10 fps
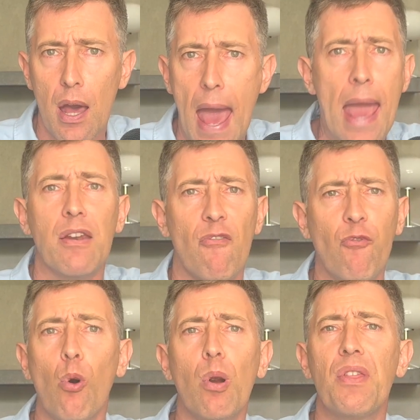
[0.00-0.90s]
And
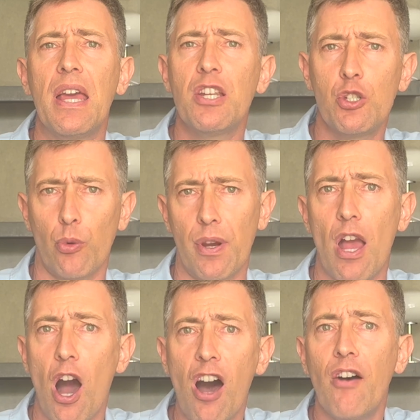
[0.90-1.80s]
for the history
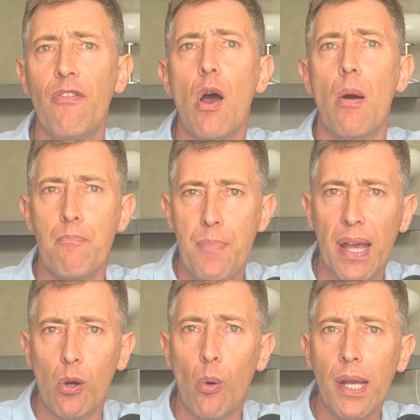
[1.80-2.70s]
of
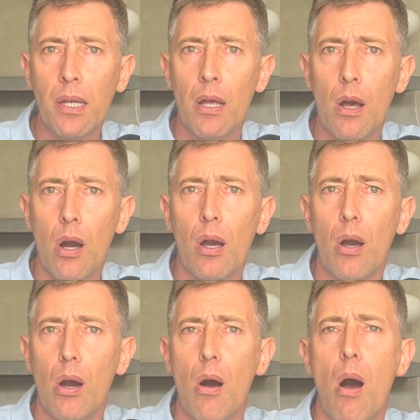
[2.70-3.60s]
Bitcoin,
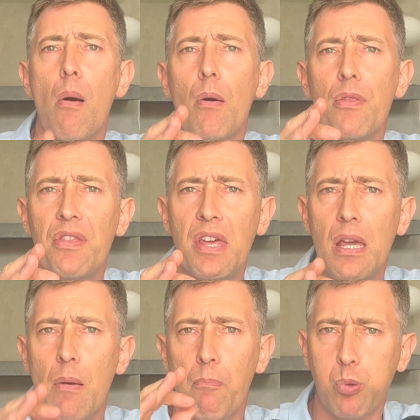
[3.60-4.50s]

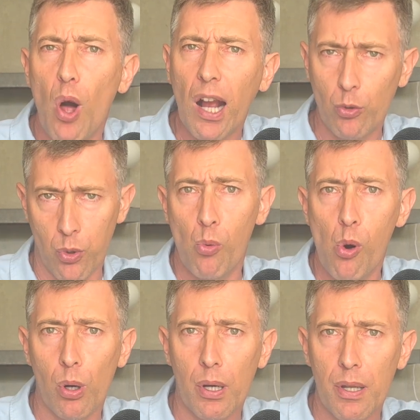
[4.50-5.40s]
the block
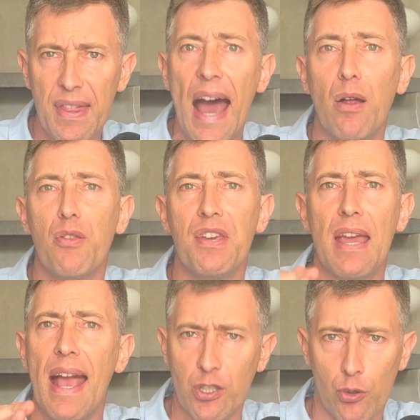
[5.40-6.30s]
reward, that the
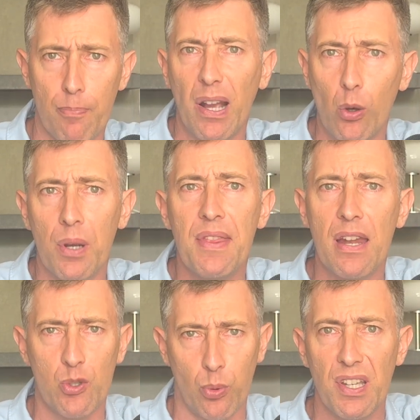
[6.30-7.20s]
extra Bitcoin that
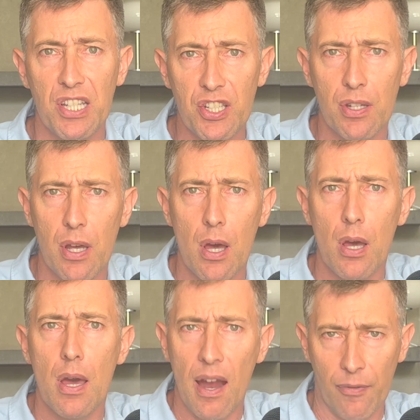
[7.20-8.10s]
is released
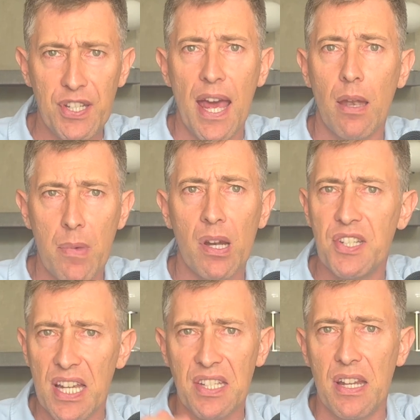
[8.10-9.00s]
every 10 minutes
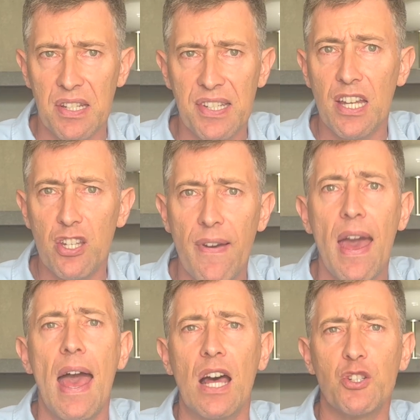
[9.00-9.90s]
as an incentive,
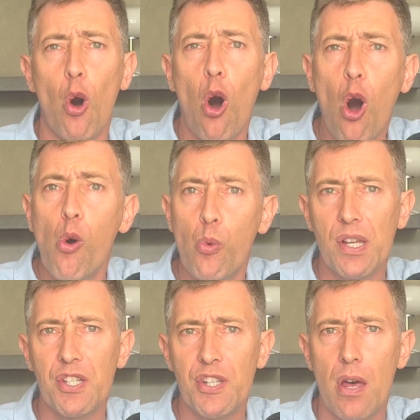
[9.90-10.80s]
has
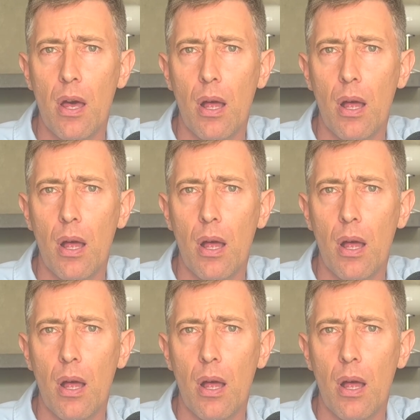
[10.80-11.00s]
always